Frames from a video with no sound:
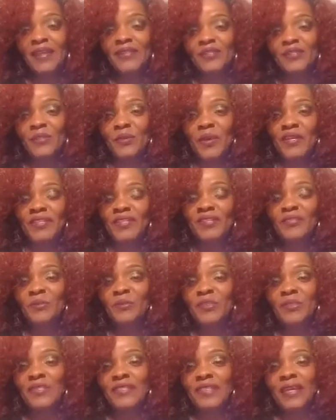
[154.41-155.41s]
So I just
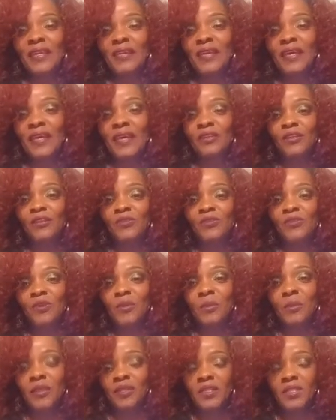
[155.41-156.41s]
want to say thank you so
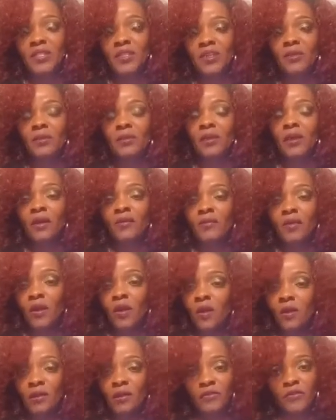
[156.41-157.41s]
much, dear. Love
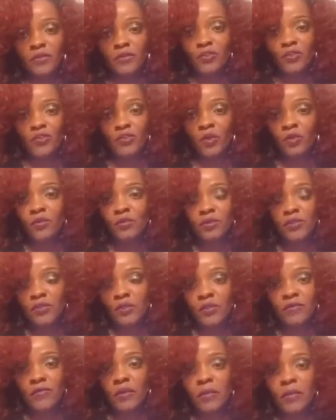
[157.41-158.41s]
all of you so
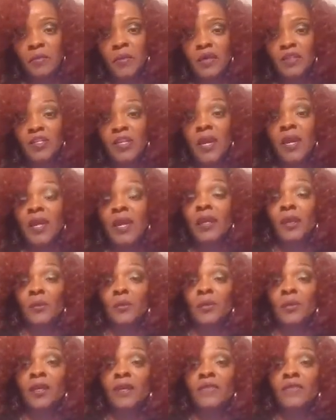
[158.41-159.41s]
very much. And I
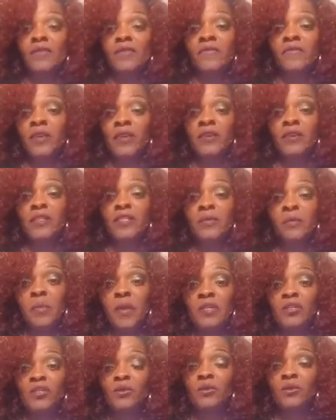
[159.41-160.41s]
want to give a very
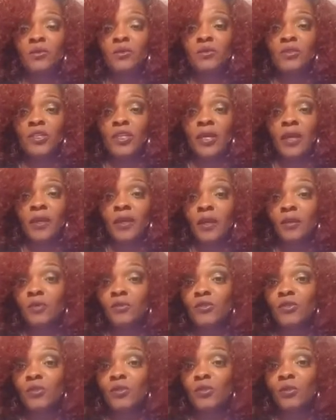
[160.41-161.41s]
special shout out
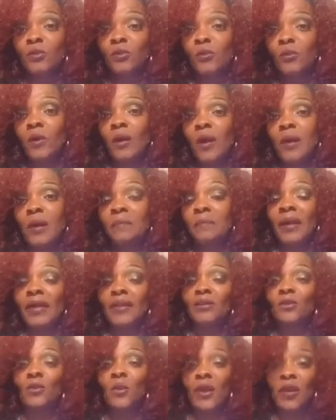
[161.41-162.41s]
to Mike
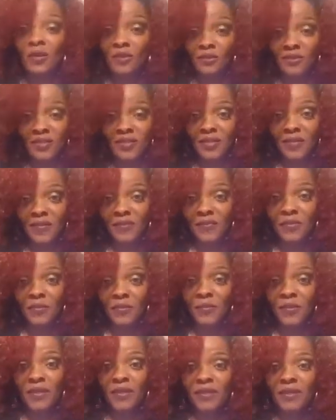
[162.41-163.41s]
Quells
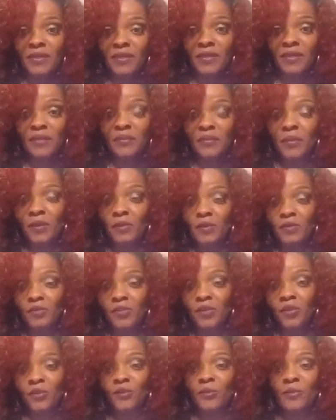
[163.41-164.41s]
with the Monroe
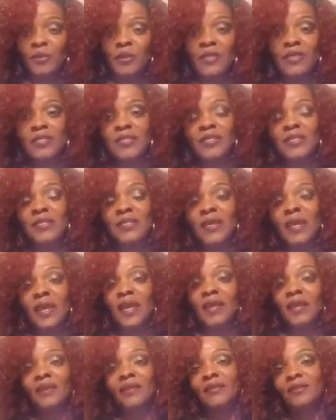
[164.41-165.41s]
Journal, because
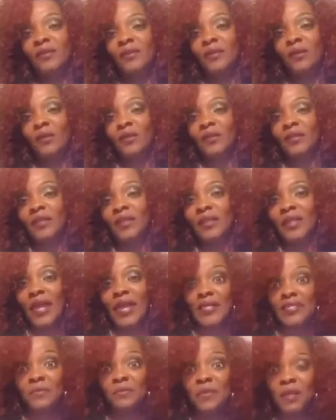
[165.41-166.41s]
today, at the
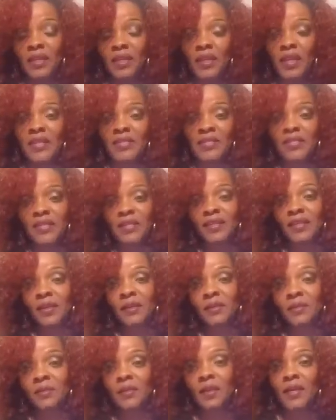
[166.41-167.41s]
last minute, I sent
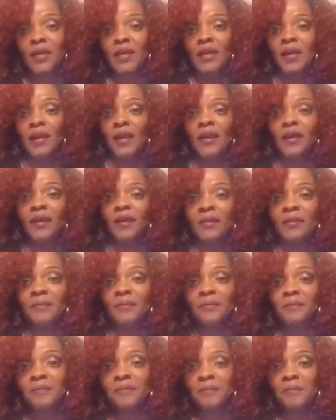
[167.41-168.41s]
him
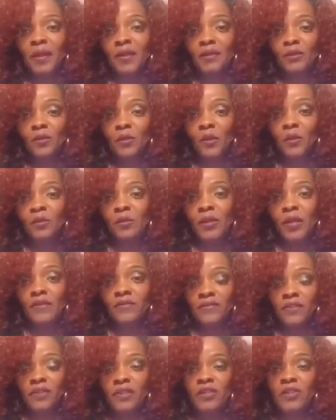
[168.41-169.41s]
my quote and
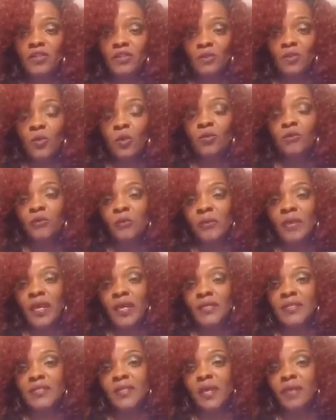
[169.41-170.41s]
Felicia's quote from
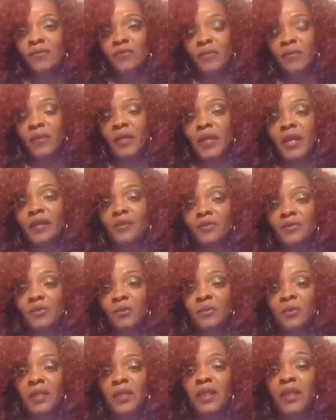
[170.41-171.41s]
last night from the council
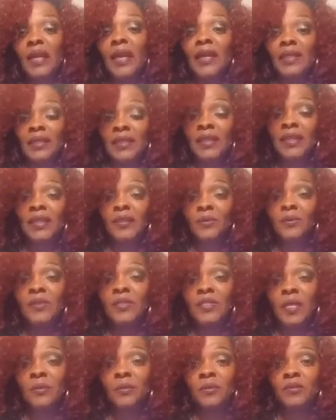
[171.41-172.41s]
meeting, and he was
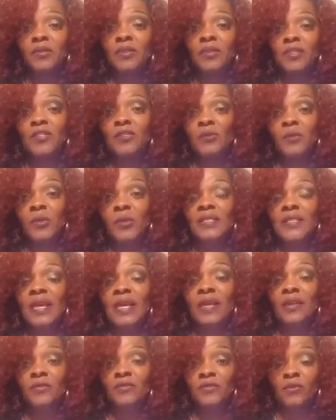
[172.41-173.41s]
able to squeeze that
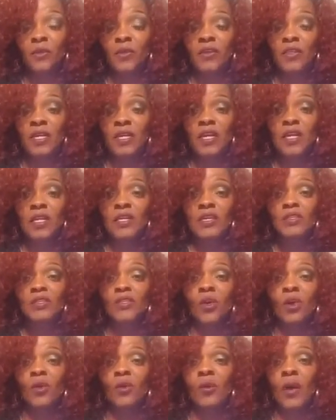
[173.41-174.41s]
in for us.
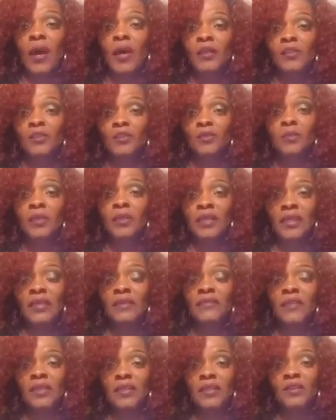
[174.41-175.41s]
So I do
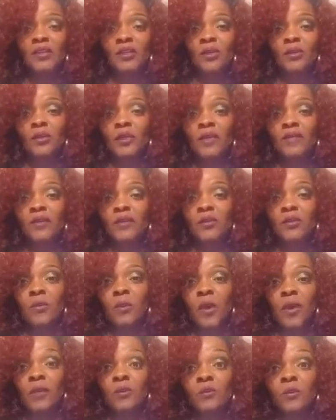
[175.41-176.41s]
believe in, giving
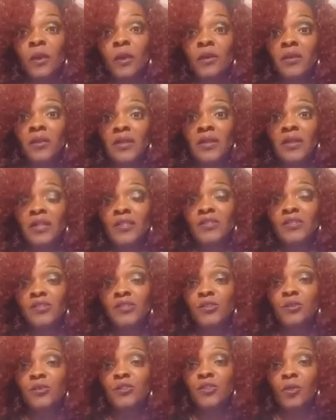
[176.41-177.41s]
credit where it is
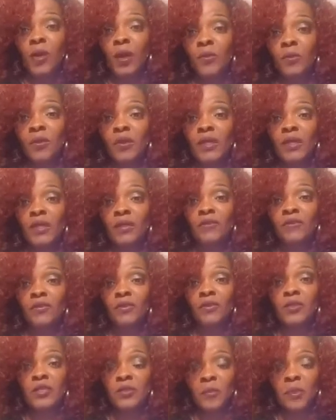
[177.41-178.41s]
due. So I want to give you
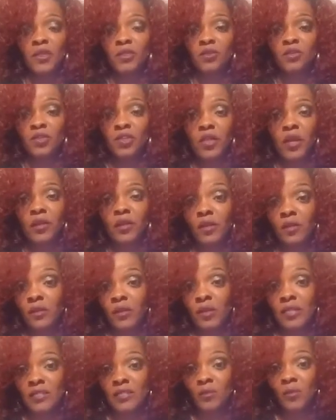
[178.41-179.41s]
a special shout out
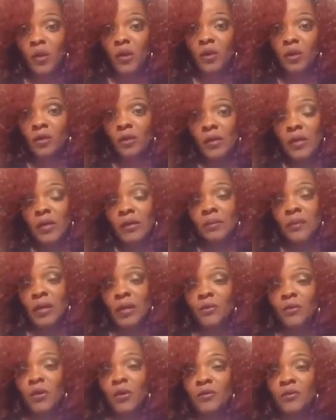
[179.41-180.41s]
as well,
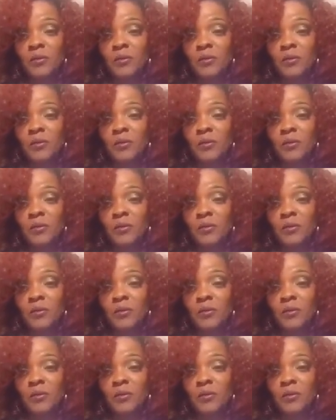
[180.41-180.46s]
Mike Quells.